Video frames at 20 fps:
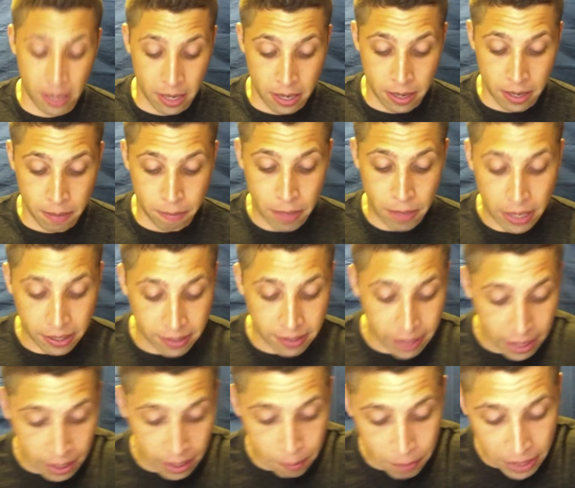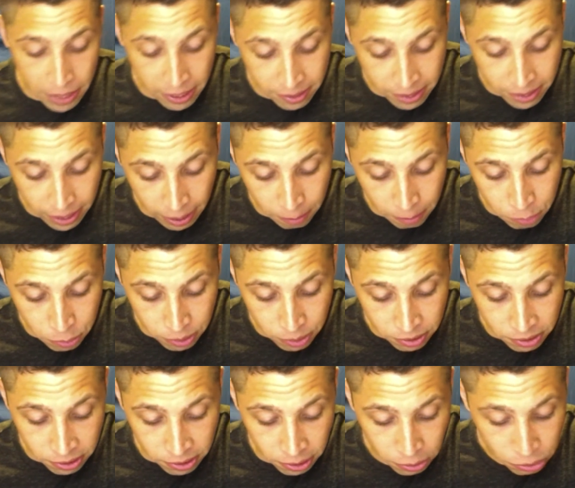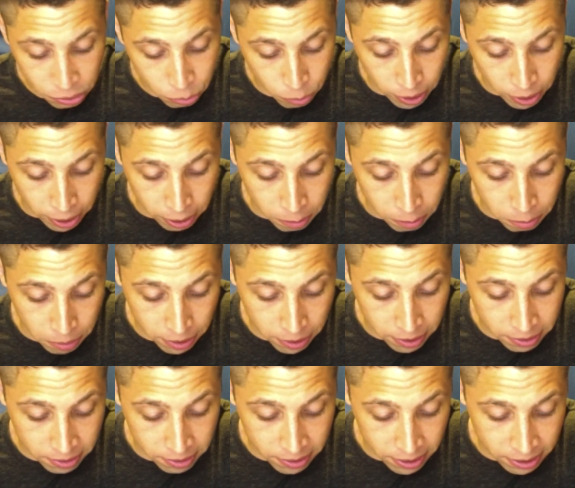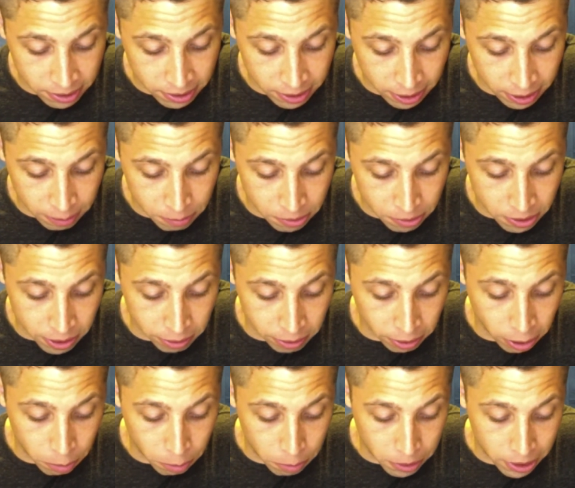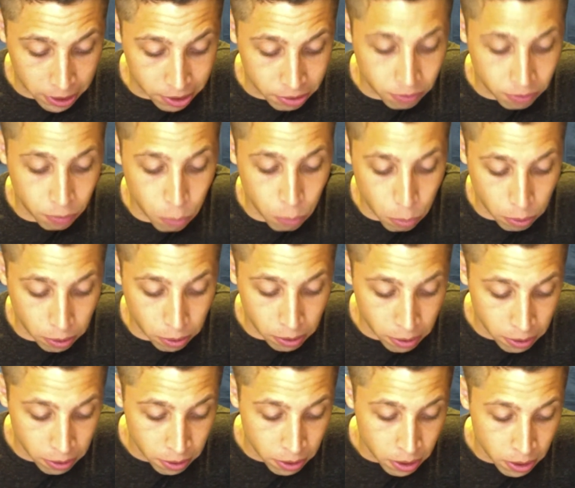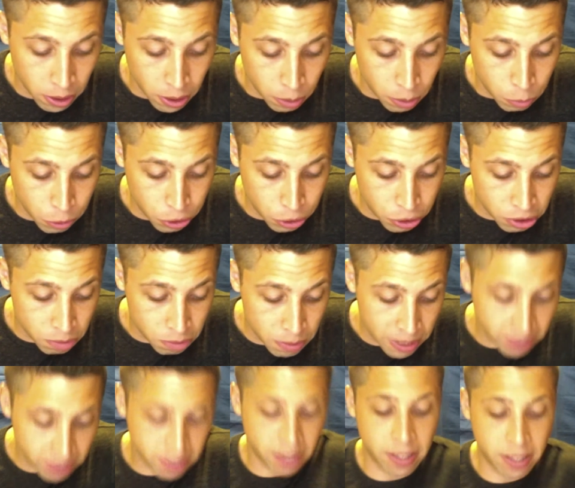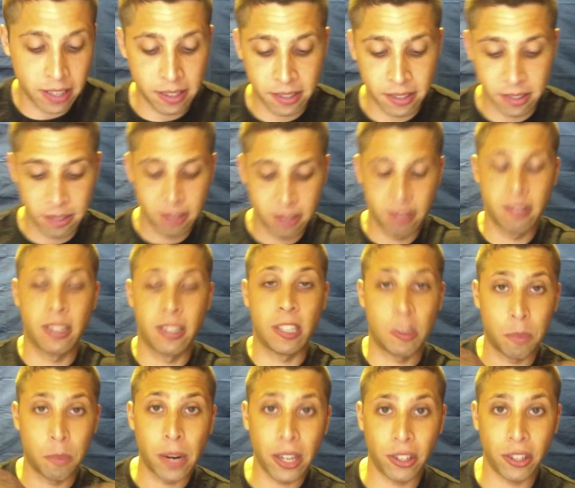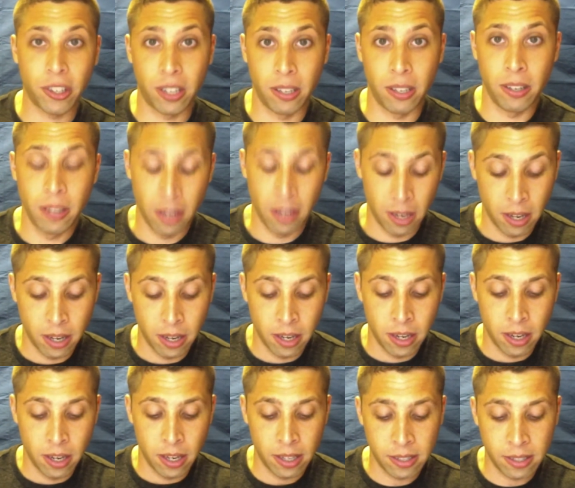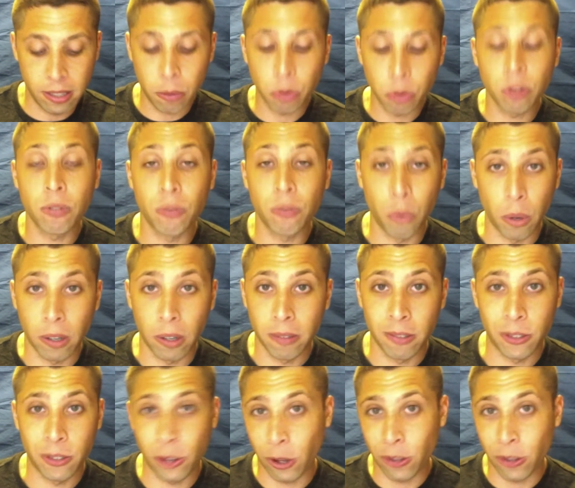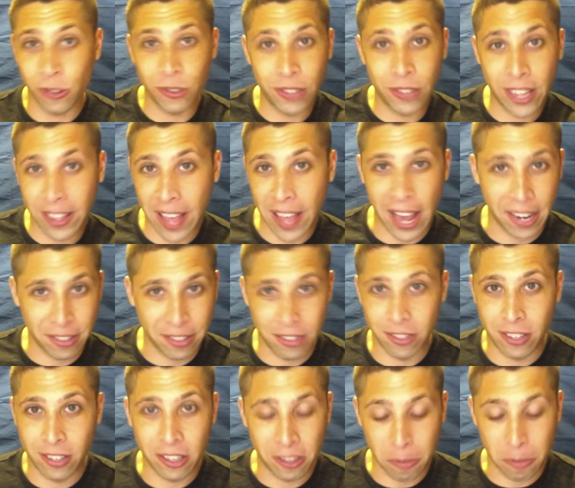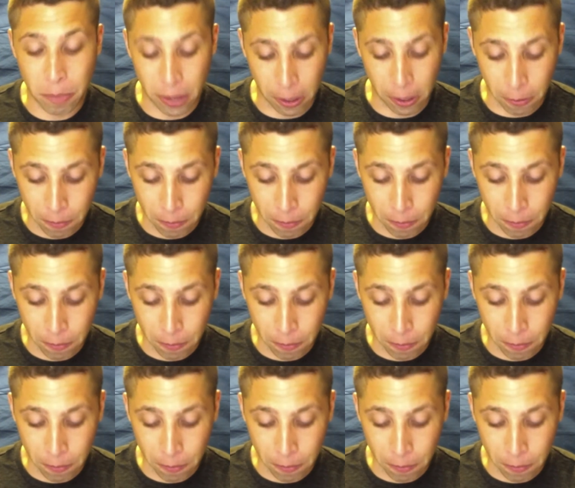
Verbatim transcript: because then it means that I'm doing 0 squared plus 6 times 0 plus 4, which just means that this expression is equal to 4, because all the, the x's disappear.